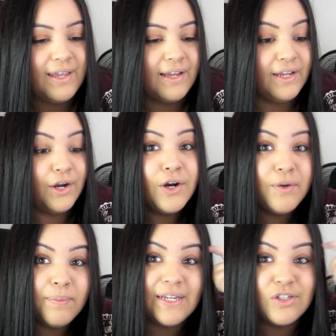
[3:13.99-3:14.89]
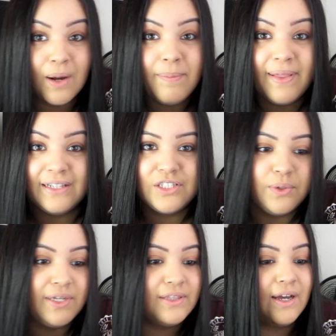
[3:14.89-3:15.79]
He heard me drop that so
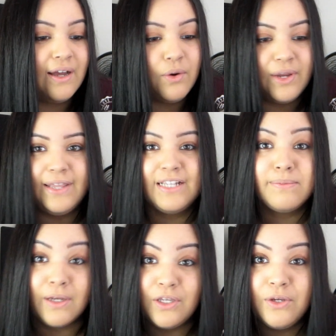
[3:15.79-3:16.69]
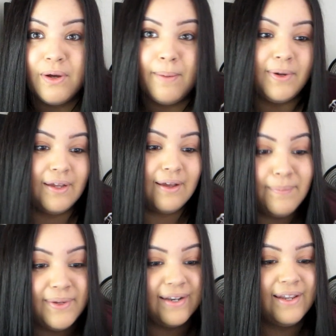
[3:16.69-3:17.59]
he thought, okay, that's my cue, I'm gonna
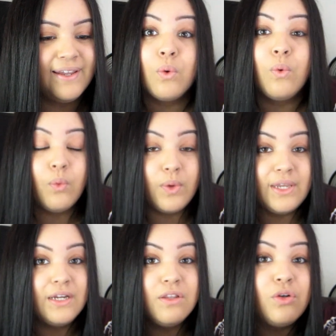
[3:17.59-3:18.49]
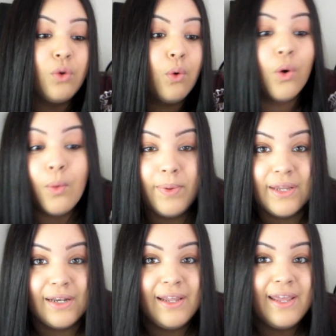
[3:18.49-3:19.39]
come in. So we hear the door
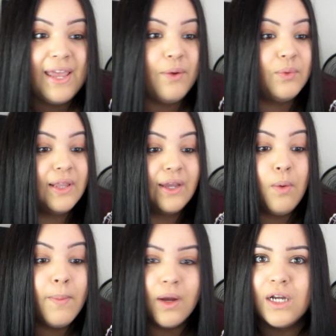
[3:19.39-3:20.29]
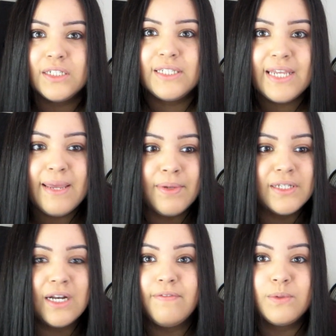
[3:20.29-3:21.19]
open and we're like, oh my gosh, it's him, he's
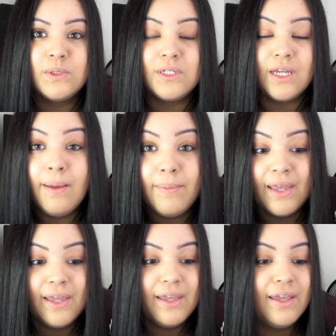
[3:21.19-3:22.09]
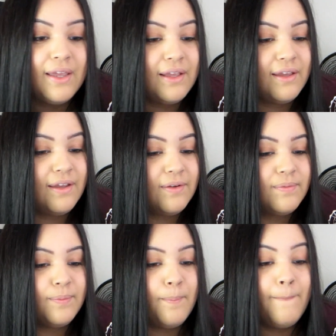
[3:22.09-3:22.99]
not even supposed to come yet.
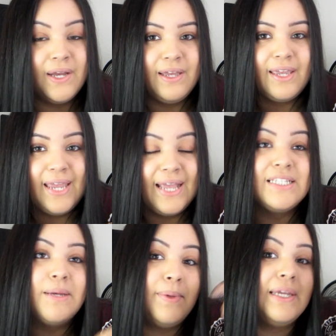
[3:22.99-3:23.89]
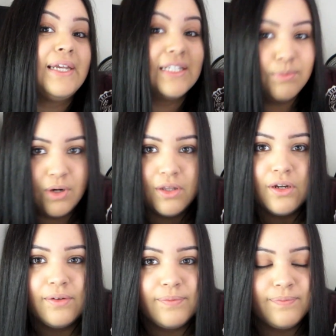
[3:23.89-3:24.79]
But it ends up being his brother.